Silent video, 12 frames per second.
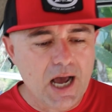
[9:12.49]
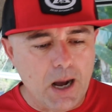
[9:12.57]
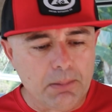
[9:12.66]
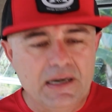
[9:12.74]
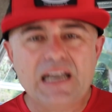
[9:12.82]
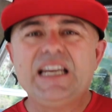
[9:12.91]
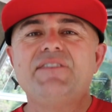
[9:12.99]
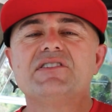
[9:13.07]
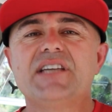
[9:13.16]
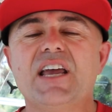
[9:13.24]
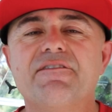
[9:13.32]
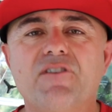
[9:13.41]
I'm going to leave
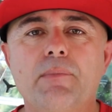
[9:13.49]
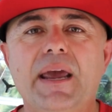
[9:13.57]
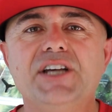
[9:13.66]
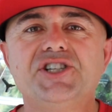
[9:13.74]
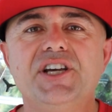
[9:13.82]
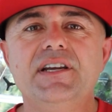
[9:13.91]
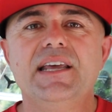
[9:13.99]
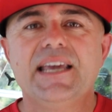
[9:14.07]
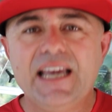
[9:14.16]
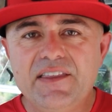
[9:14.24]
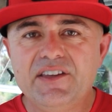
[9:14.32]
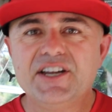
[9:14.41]
his information
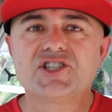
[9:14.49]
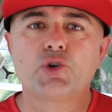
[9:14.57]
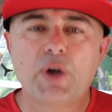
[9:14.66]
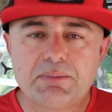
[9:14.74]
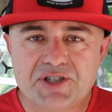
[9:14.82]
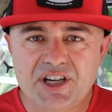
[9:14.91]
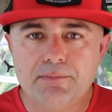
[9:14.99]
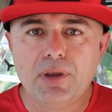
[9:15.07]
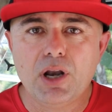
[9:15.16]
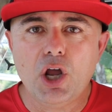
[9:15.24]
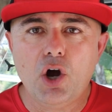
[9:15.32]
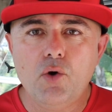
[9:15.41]
in the description
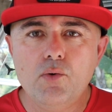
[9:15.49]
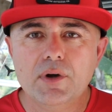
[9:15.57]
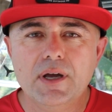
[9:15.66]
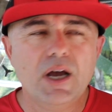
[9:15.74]
below.